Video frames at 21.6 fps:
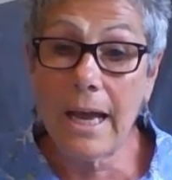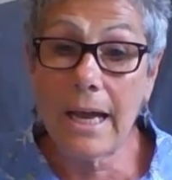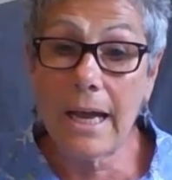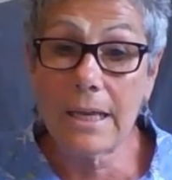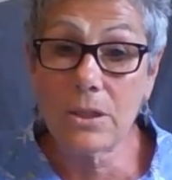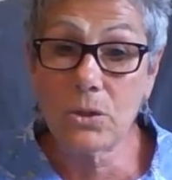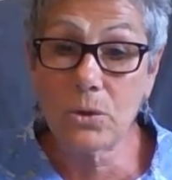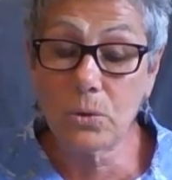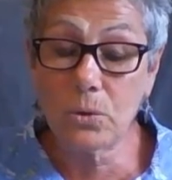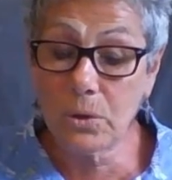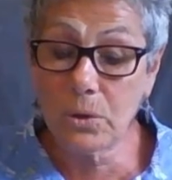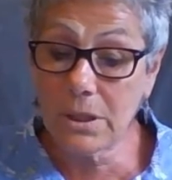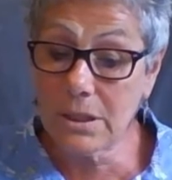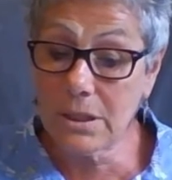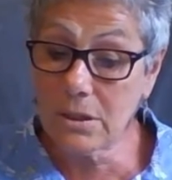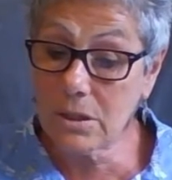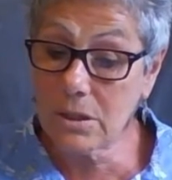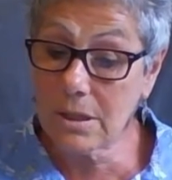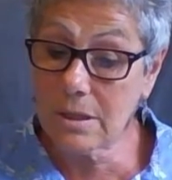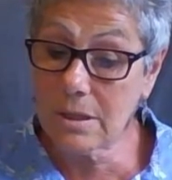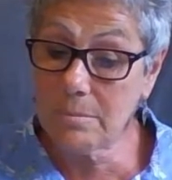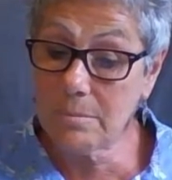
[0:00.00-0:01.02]
and talking
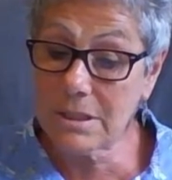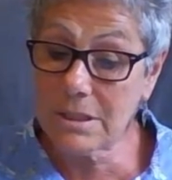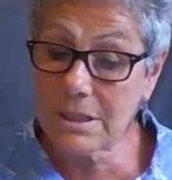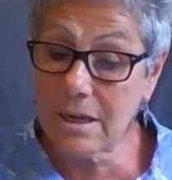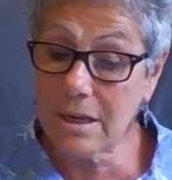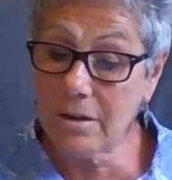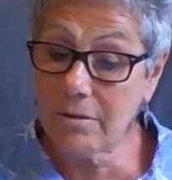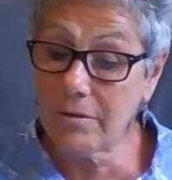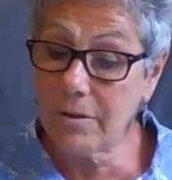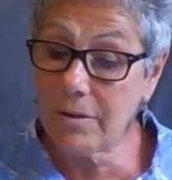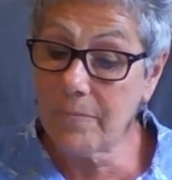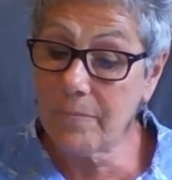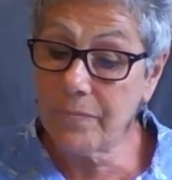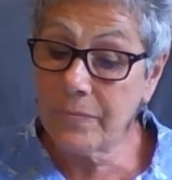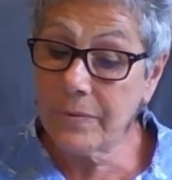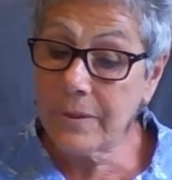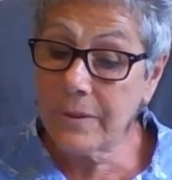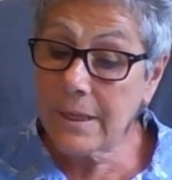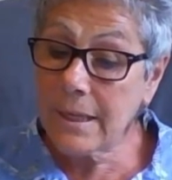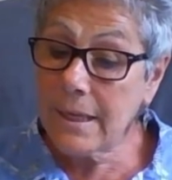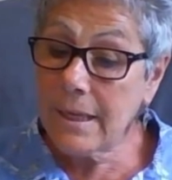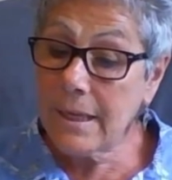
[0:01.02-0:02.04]
to himself.
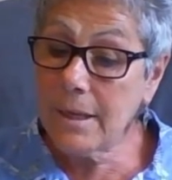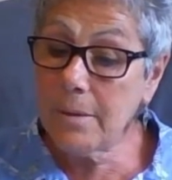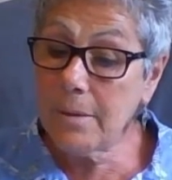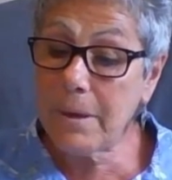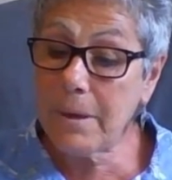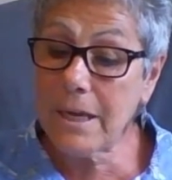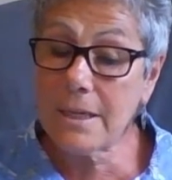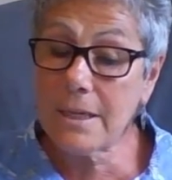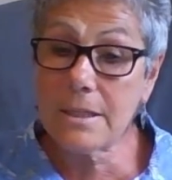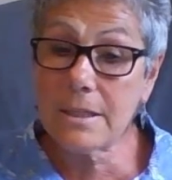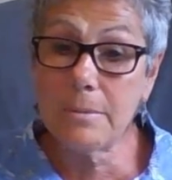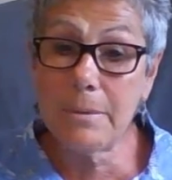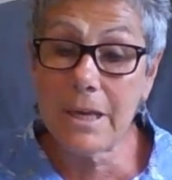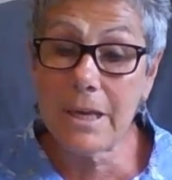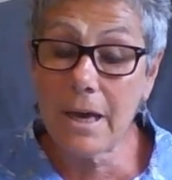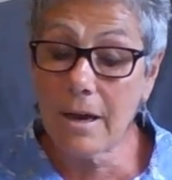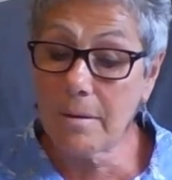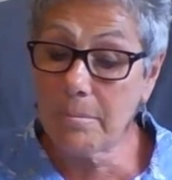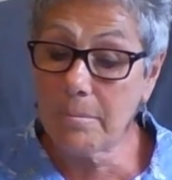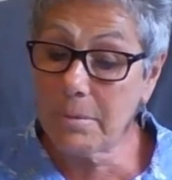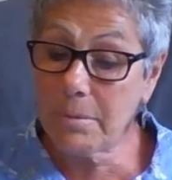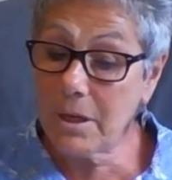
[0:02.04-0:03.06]
He picked me
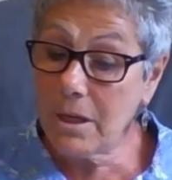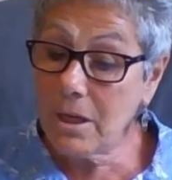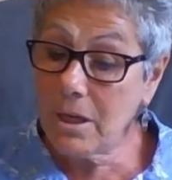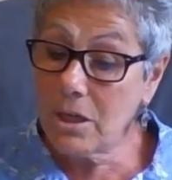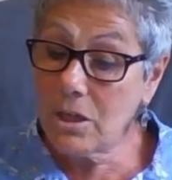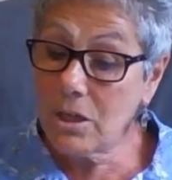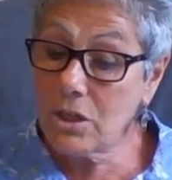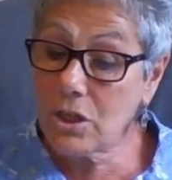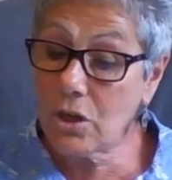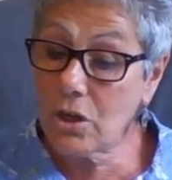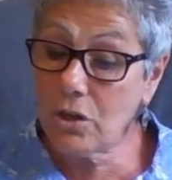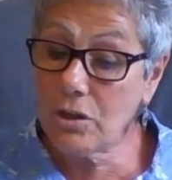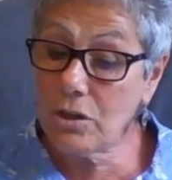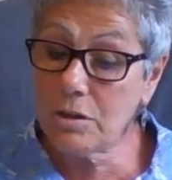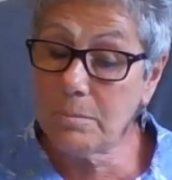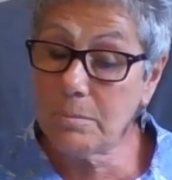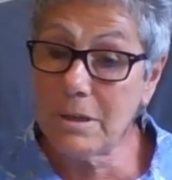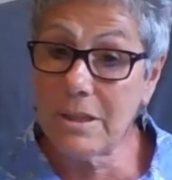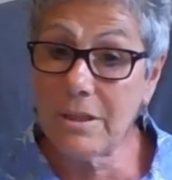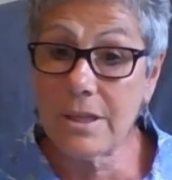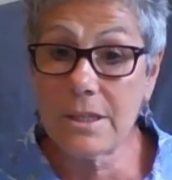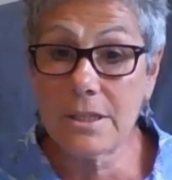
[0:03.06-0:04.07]
up, turned
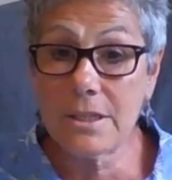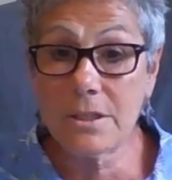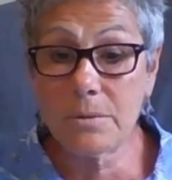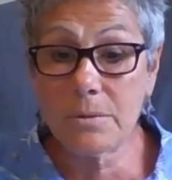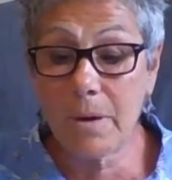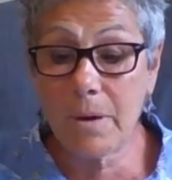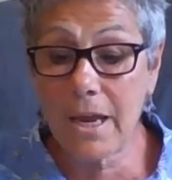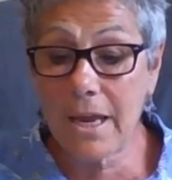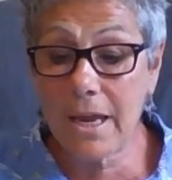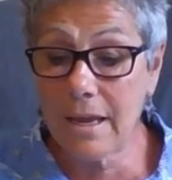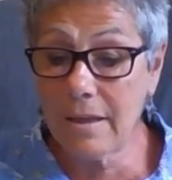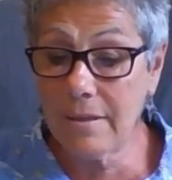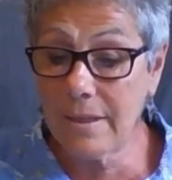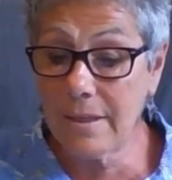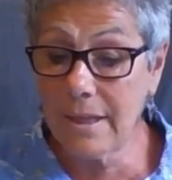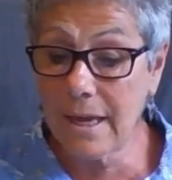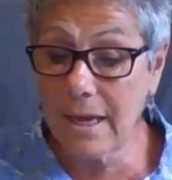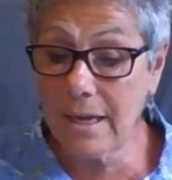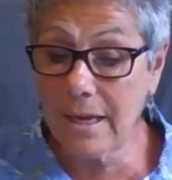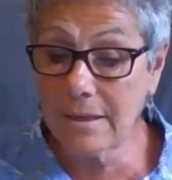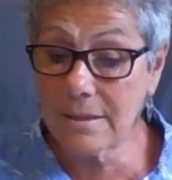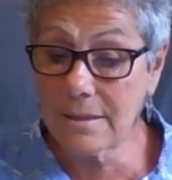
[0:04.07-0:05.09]
me this way and
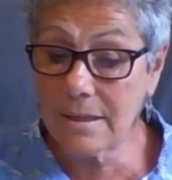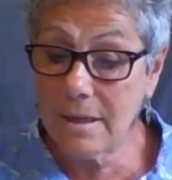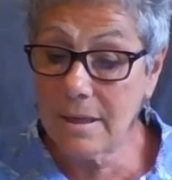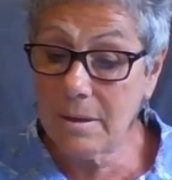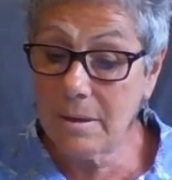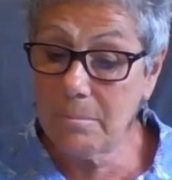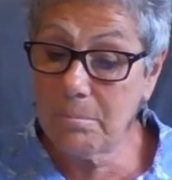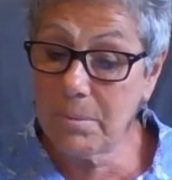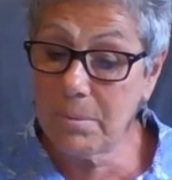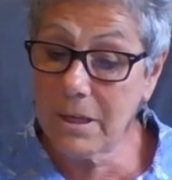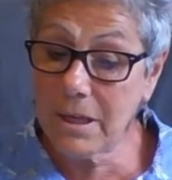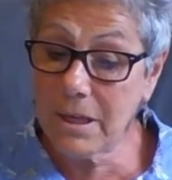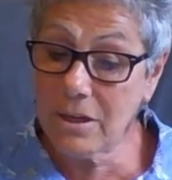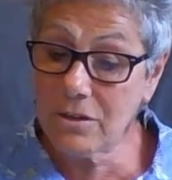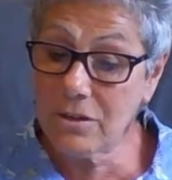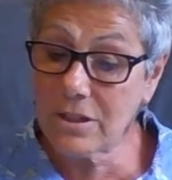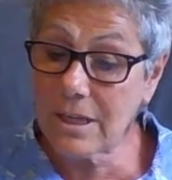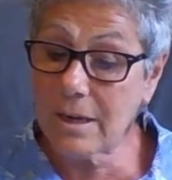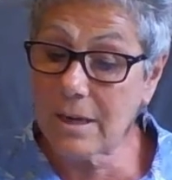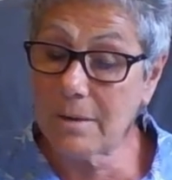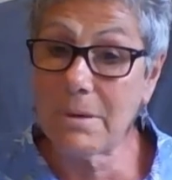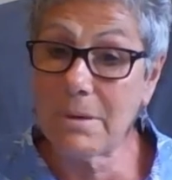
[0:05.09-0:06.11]
that, peered
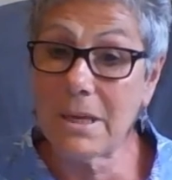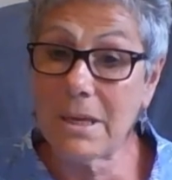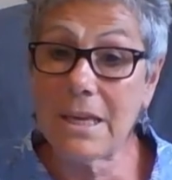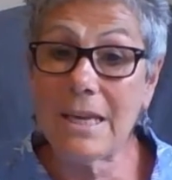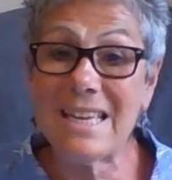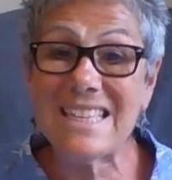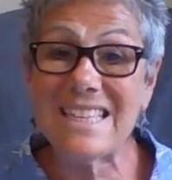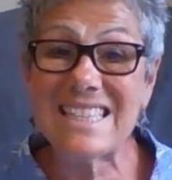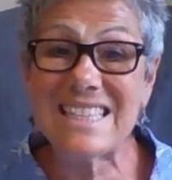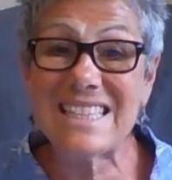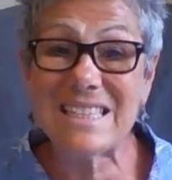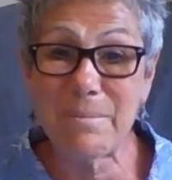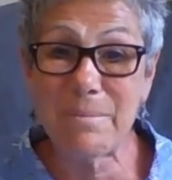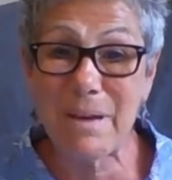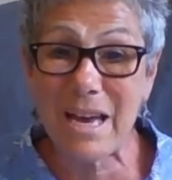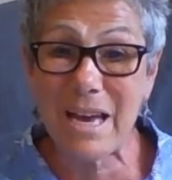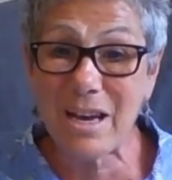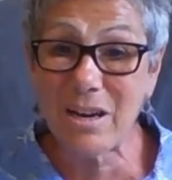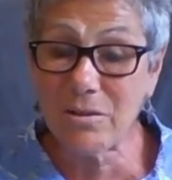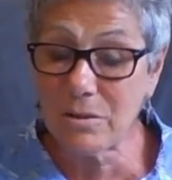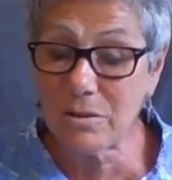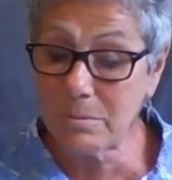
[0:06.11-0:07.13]
at me,
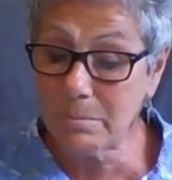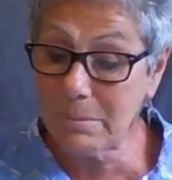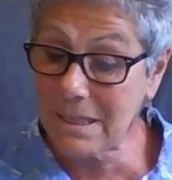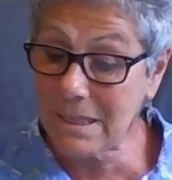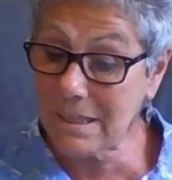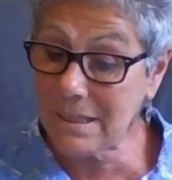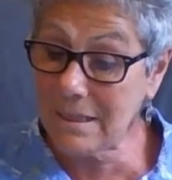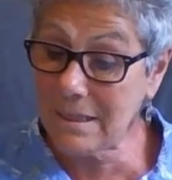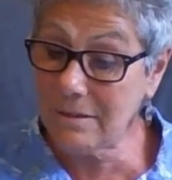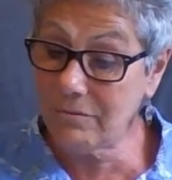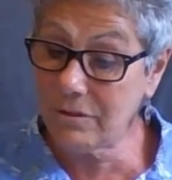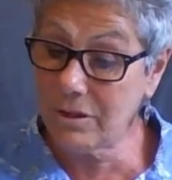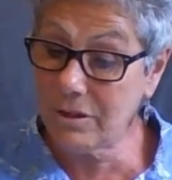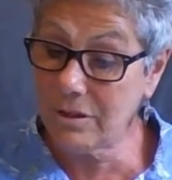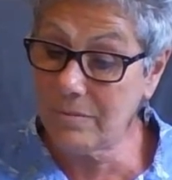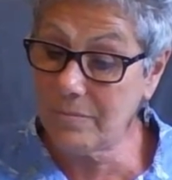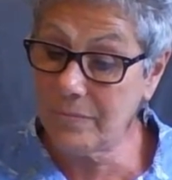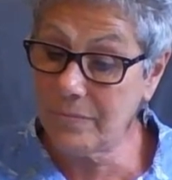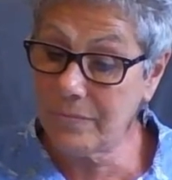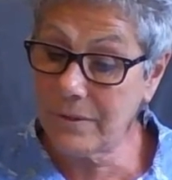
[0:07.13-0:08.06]
smelled me even.